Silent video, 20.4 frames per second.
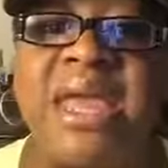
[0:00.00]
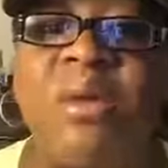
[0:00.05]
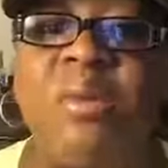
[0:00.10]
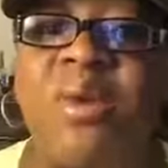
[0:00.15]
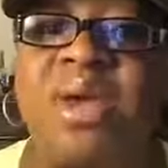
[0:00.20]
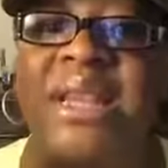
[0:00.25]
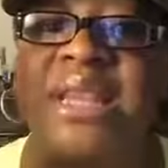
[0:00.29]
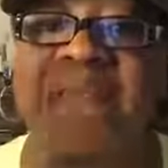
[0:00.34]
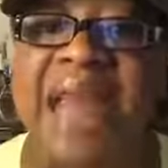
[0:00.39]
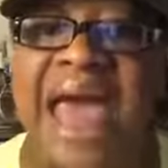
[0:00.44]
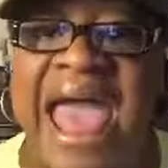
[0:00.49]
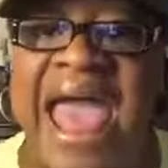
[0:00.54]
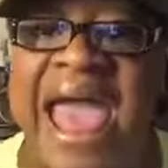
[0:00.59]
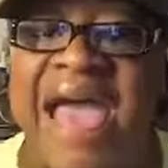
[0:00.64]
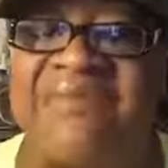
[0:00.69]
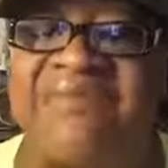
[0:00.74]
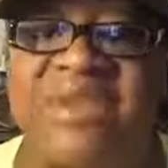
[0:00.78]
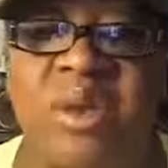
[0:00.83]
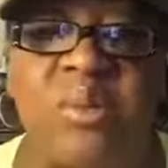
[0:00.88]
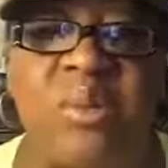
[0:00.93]
And we
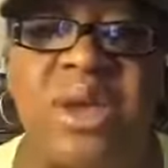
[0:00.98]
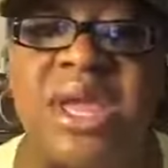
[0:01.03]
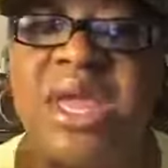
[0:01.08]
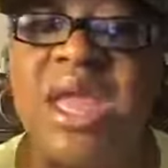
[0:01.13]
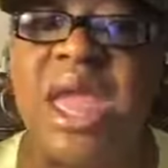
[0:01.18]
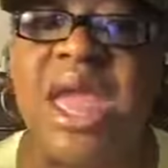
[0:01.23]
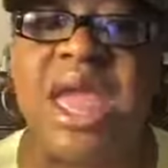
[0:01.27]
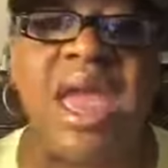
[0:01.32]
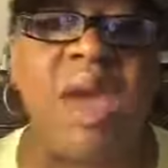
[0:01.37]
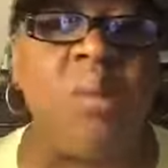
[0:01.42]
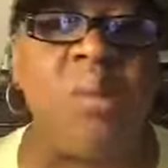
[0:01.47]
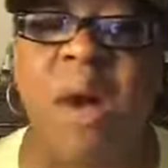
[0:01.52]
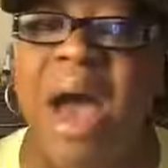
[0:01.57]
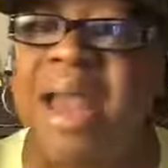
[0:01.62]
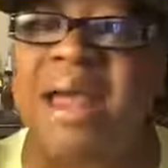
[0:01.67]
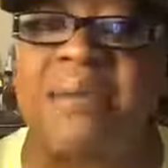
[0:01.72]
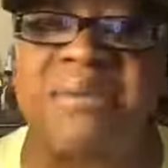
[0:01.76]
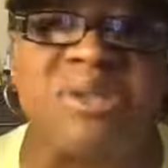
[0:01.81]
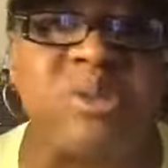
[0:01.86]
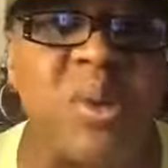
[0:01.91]
laughed and we and
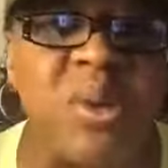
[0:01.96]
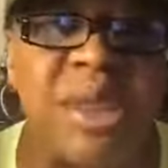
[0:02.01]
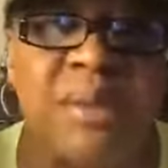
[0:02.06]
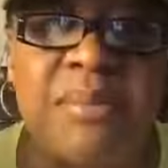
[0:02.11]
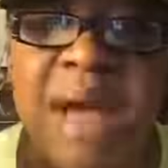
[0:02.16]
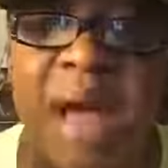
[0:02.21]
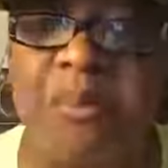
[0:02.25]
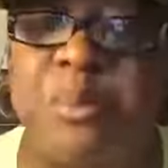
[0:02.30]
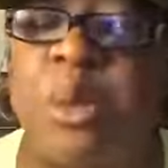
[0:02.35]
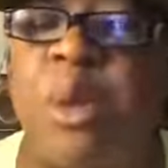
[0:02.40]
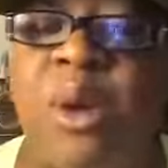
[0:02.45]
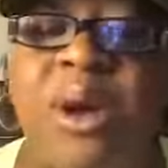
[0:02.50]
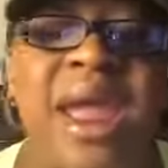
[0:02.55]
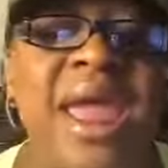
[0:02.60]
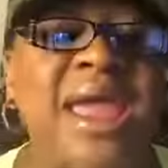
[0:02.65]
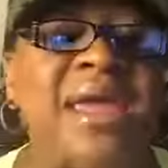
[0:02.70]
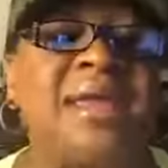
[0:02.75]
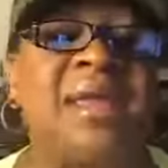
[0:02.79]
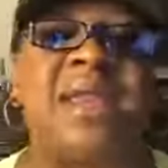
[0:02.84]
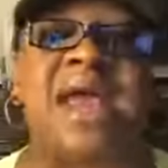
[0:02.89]
while I was with them, I
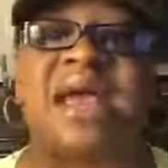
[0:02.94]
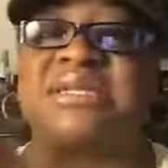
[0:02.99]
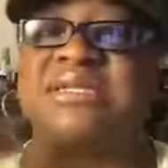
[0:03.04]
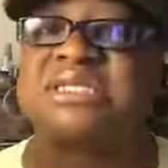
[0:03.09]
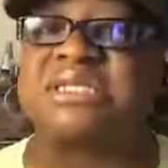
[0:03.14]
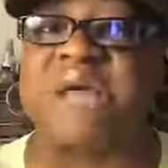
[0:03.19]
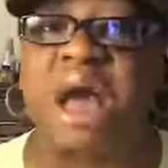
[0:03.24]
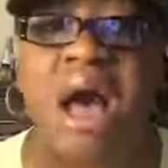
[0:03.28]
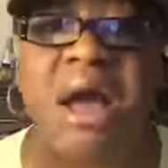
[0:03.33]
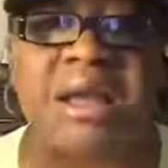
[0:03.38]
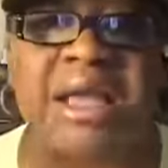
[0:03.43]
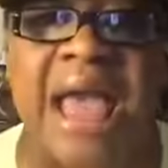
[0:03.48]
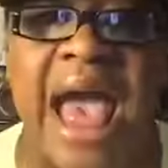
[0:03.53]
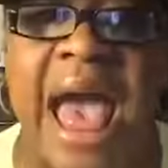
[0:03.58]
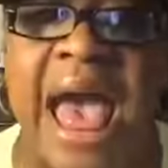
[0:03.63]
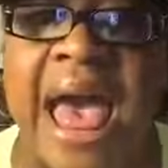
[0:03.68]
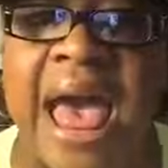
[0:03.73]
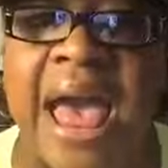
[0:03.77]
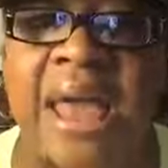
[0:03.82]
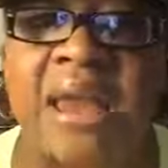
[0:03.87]
prayed and I sought
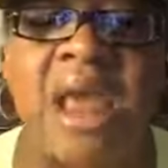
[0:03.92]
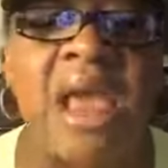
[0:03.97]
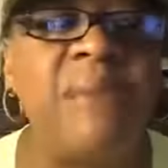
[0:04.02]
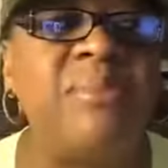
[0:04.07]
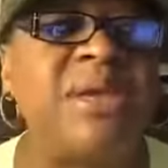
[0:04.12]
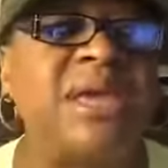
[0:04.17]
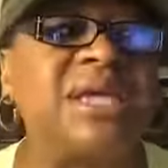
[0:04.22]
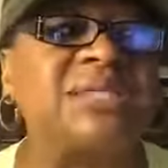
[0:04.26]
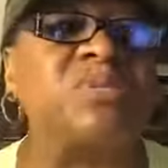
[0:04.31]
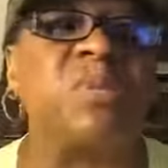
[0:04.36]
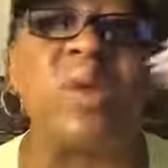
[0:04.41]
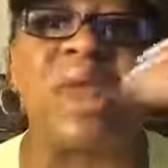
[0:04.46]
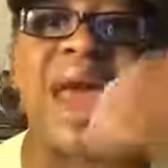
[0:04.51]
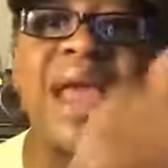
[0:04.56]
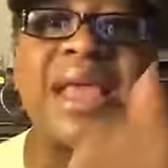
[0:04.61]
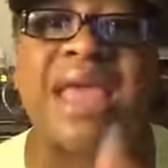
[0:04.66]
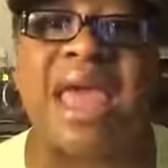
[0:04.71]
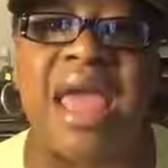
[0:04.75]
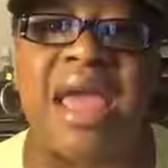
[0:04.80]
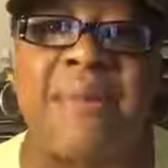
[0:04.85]
God because when
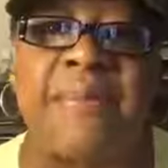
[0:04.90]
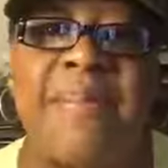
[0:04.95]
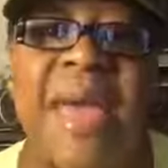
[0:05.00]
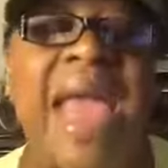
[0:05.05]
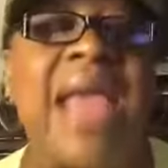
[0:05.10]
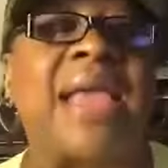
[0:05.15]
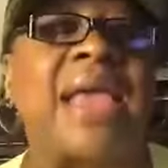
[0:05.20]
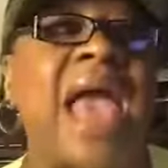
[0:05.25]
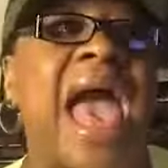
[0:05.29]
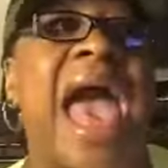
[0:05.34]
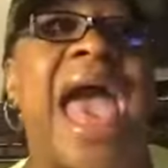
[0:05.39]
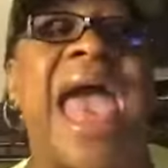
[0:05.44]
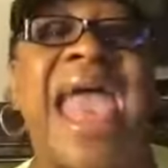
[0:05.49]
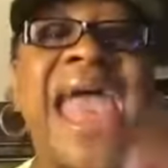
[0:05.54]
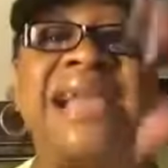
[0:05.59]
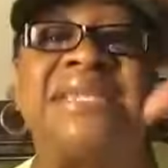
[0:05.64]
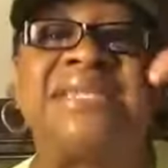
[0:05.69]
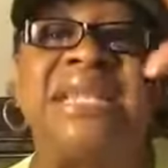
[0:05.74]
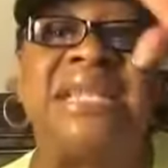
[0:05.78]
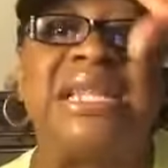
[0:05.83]
I came back, I
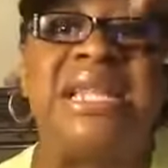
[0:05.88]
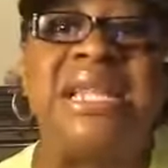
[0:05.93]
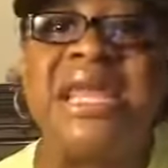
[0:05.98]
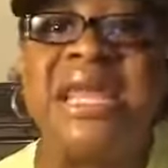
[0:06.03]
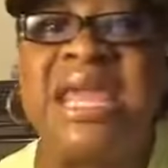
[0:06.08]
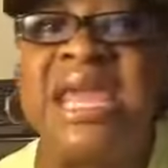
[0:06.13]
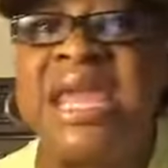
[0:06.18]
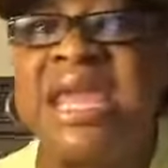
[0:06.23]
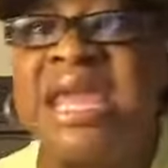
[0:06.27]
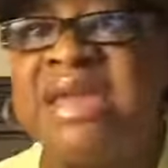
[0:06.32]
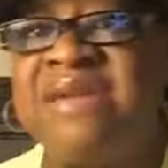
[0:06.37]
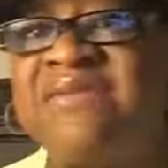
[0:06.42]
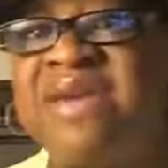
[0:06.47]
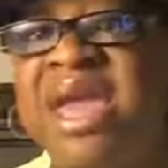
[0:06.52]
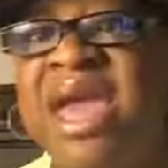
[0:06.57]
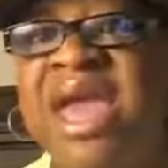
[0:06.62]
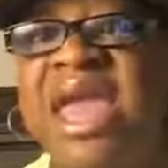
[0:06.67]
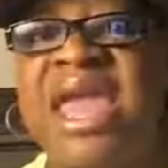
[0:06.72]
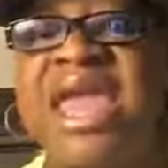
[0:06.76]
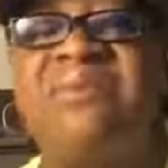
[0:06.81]
had to leave
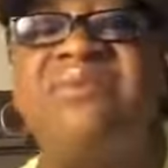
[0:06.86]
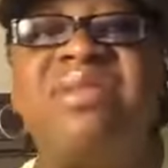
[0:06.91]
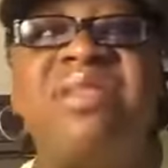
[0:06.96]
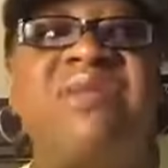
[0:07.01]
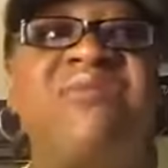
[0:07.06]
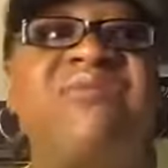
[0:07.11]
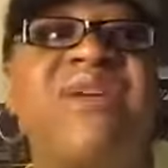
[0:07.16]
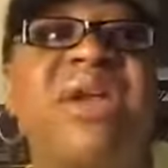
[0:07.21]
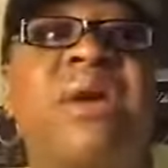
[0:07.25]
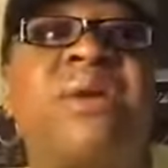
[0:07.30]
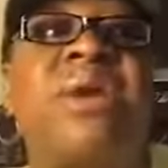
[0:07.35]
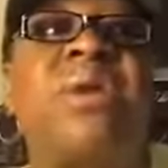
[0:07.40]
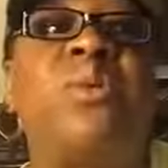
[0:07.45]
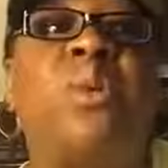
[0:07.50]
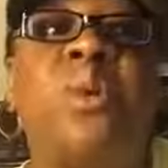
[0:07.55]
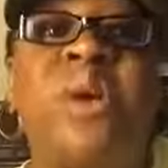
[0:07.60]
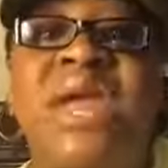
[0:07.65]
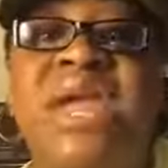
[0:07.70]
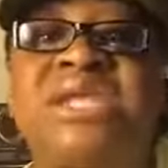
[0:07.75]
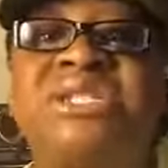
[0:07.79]
even the very
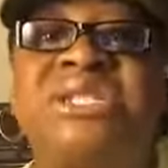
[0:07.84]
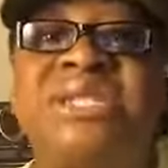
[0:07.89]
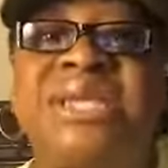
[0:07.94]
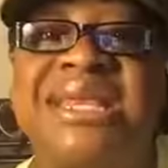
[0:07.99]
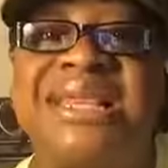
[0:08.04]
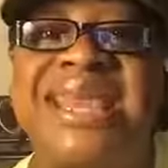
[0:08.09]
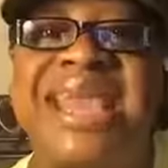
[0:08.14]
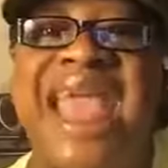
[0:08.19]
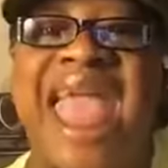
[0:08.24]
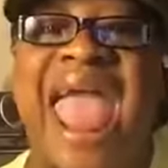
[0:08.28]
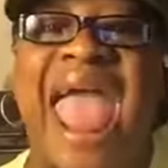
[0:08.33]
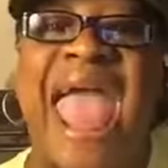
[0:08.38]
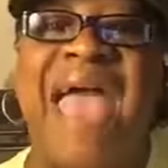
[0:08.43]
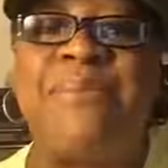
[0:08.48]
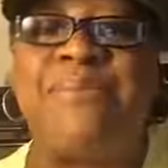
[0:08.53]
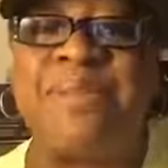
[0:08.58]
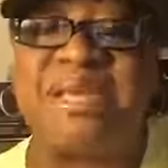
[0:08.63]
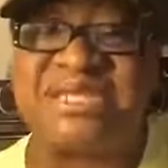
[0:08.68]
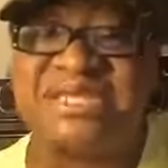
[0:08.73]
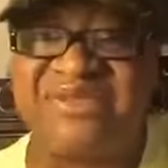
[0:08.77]
region and the
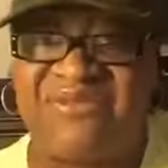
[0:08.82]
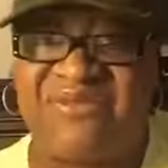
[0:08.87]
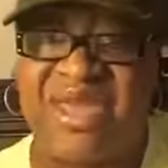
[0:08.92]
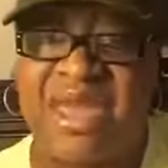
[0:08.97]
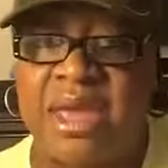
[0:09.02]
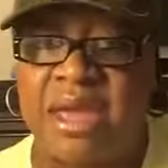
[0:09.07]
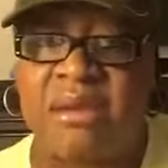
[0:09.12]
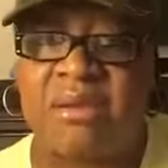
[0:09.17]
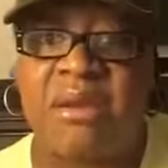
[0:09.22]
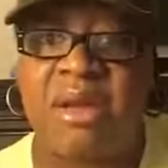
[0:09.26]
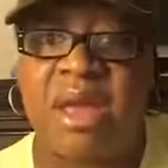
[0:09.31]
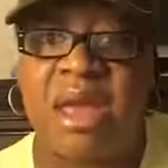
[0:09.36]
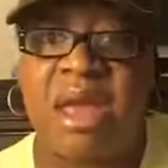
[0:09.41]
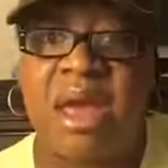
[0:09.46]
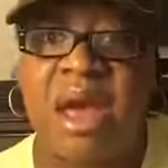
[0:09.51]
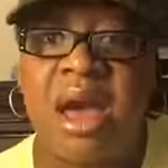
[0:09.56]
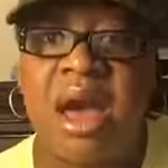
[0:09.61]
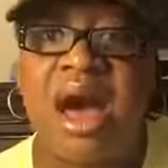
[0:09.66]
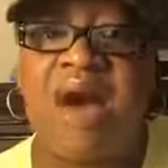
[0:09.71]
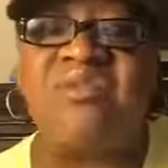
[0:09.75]
atmosphere
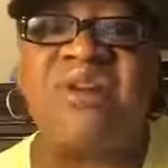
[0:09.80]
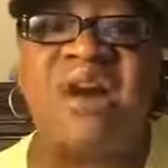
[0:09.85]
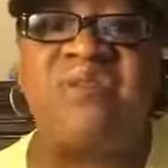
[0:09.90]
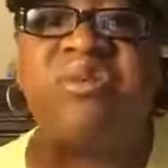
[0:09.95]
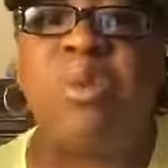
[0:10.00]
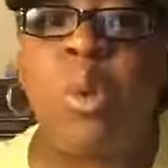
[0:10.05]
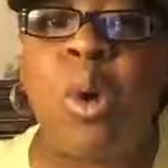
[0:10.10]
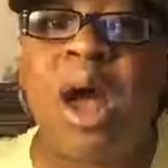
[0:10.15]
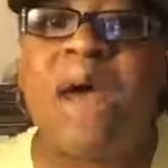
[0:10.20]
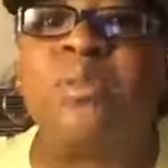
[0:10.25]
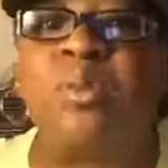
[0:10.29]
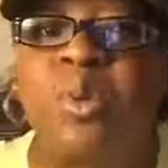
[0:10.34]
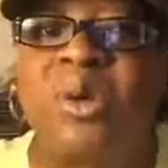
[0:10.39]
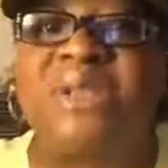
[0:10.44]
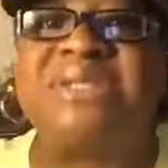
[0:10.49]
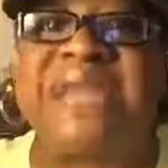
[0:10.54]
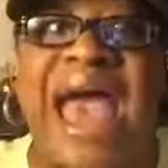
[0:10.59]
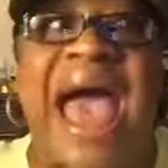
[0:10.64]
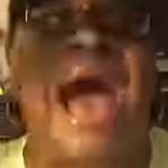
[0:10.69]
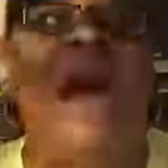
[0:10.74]
of, of what
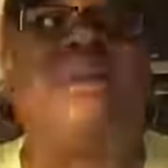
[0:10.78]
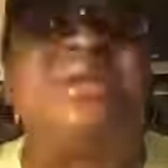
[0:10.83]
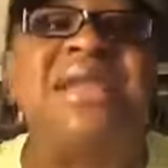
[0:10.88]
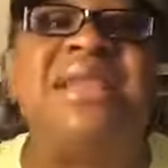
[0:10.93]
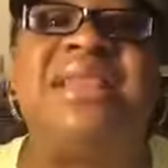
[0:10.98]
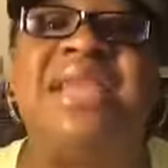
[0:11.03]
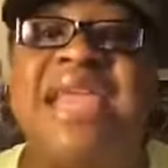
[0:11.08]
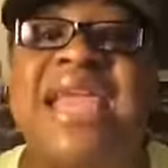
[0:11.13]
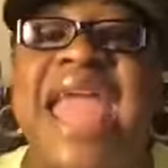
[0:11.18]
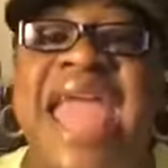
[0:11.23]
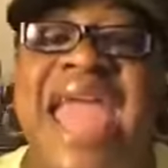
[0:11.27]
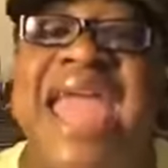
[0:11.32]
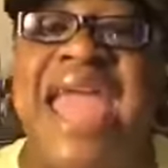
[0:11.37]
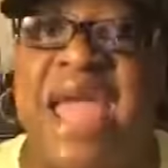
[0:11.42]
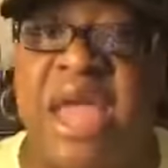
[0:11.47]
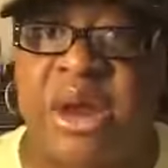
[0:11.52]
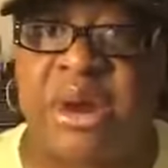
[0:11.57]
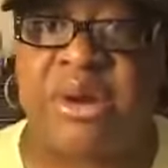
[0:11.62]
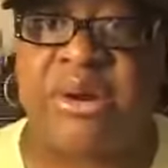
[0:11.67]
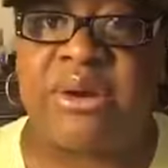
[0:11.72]
was out in the
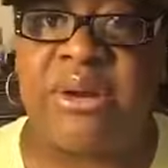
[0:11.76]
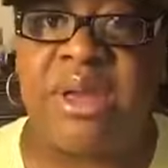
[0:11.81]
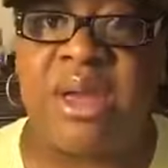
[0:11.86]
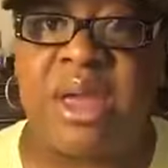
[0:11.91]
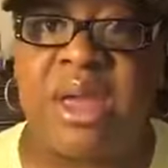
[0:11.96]
air.